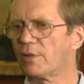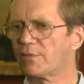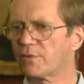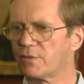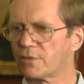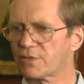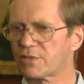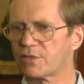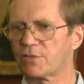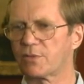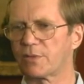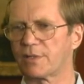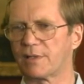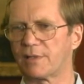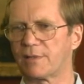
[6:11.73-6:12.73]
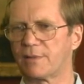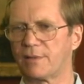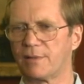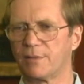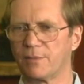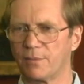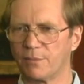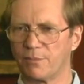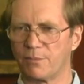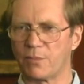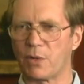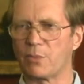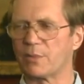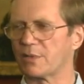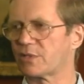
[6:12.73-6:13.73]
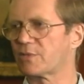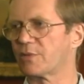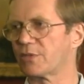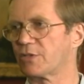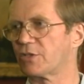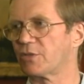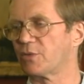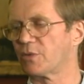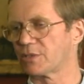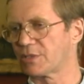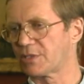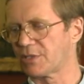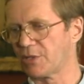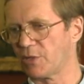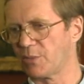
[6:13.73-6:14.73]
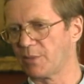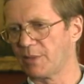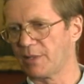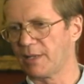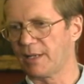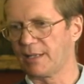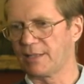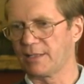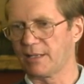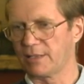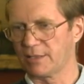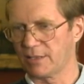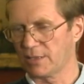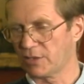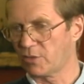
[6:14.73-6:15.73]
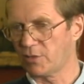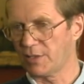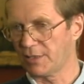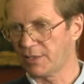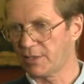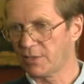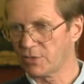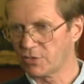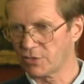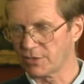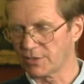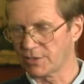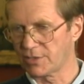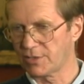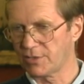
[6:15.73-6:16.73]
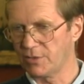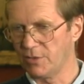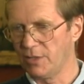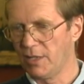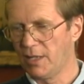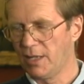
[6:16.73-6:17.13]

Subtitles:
of course, there were moments when she was sober and quite cogent too.